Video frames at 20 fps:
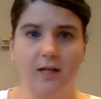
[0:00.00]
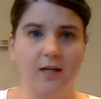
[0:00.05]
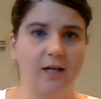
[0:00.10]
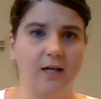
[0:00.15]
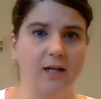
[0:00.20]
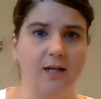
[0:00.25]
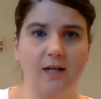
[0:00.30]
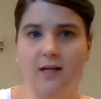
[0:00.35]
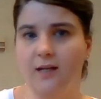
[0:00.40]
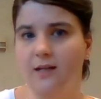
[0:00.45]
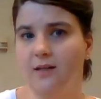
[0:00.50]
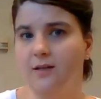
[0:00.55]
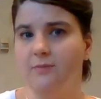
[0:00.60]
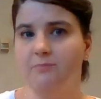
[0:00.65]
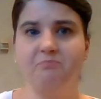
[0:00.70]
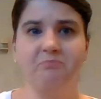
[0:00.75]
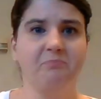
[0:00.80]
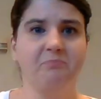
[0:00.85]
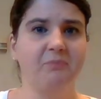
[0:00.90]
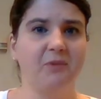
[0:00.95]

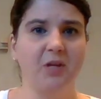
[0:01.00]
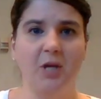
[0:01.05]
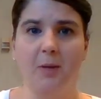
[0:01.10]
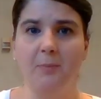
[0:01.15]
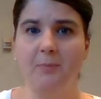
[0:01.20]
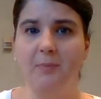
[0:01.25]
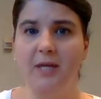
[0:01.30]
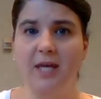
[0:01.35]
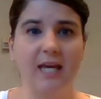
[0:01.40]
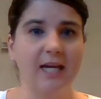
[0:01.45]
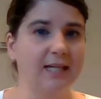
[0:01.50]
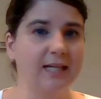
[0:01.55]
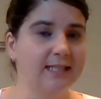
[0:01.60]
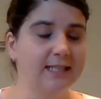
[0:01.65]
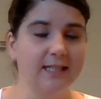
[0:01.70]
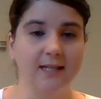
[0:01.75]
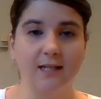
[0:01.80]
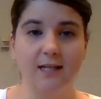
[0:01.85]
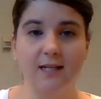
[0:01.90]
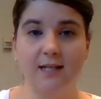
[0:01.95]
Cupcake
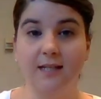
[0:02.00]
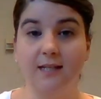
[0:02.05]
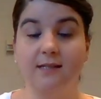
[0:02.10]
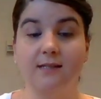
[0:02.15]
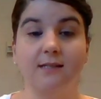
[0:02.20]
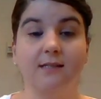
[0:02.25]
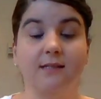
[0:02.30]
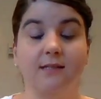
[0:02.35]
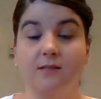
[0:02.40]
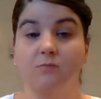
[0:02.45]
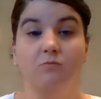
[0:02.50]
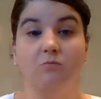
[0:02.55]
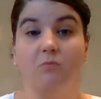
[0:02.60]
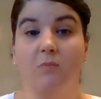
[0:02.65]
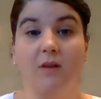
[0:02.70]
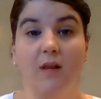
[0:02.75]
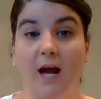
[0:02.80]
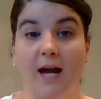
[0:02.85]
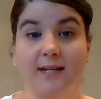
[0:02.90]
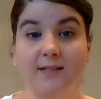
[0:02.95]
tins,
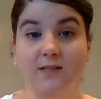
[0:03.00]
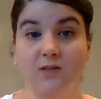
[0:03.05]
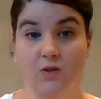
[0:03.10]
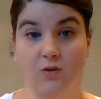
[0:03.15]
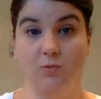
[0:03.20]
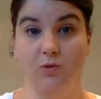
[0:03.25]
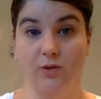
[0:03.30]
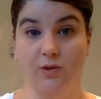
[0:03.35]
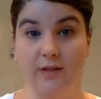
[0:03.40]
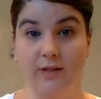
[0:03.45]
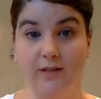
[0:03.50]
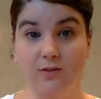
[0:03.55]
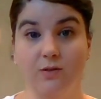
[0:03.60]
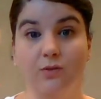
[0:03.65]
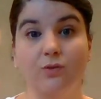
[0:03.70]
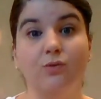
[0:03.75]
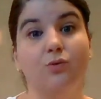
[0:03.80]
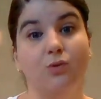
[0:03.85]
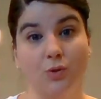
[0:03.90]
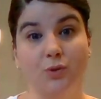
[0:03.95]
ice cube trays.
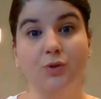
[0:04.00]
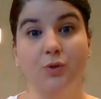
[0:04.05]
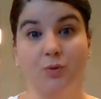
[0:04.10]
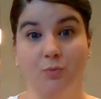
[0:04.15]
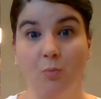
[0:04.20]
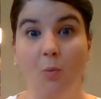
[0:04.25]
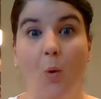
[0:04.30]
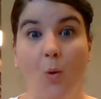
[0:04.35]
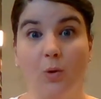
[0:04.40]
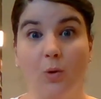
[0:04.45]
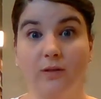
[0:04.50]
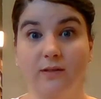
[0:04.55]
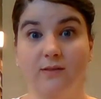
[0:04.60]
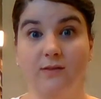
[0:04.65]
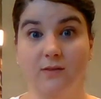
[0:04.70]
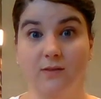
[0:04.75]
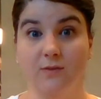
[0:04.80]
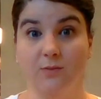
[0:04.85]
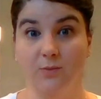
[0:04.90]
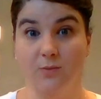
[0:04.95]
Those are
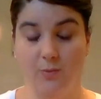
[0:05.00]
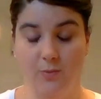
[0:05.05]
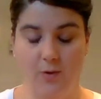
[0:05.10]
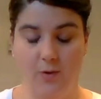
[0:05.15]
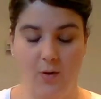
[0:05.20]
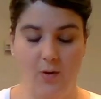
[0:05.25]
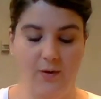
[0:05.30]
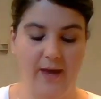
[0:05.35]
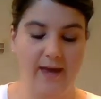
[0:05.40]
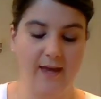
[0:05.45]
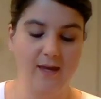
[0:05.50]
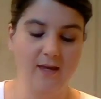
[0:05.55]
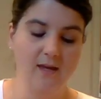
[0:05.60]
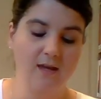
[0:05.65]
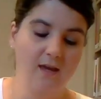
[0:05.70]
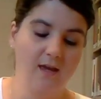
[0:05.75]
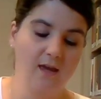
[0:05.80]
molds, okay?